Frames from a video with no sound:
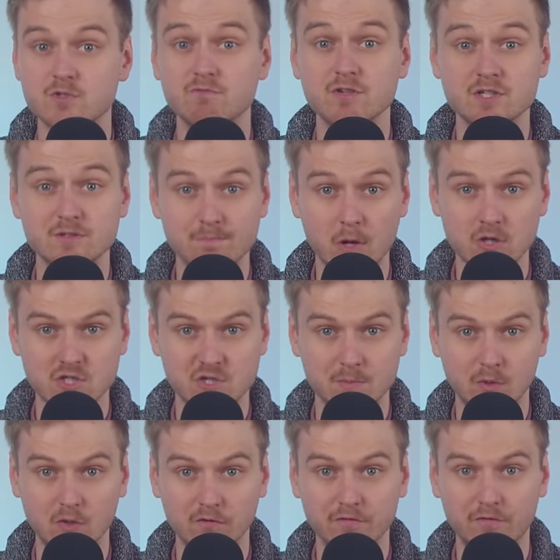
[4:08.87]
was
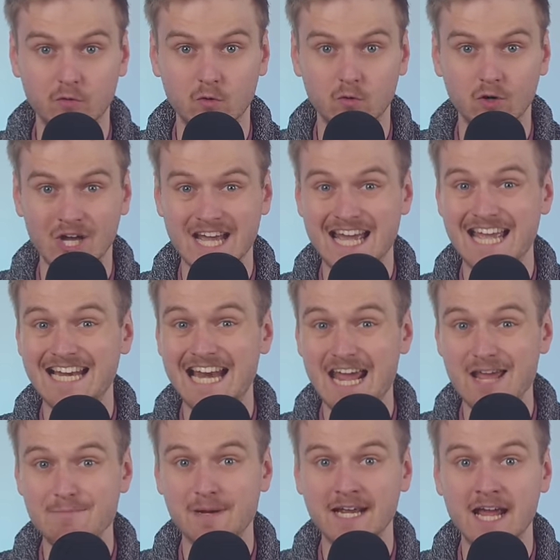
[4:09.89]
responsible for
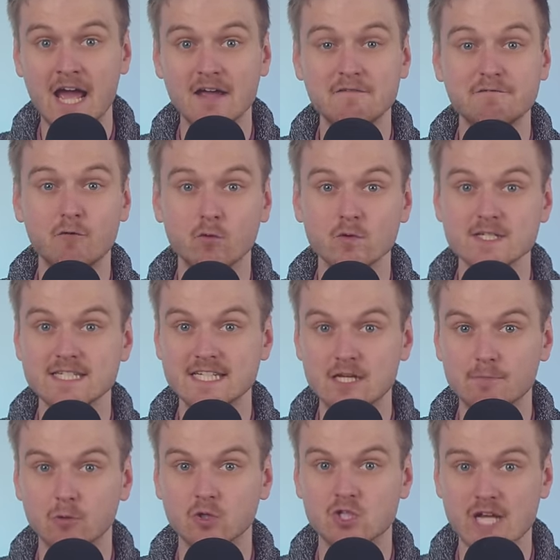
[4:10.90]
enabling a
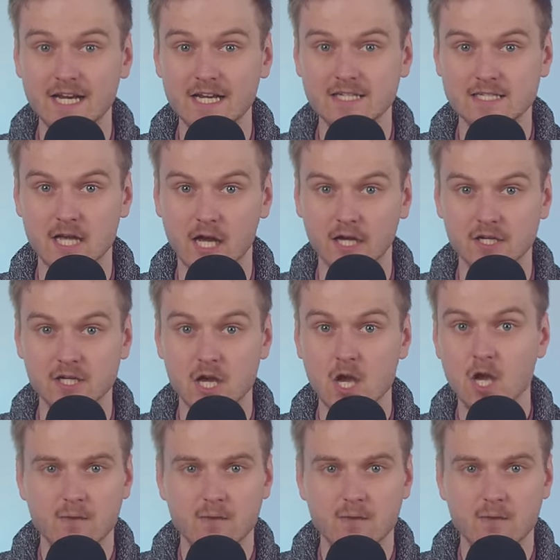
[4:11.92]
foreseeable genocide,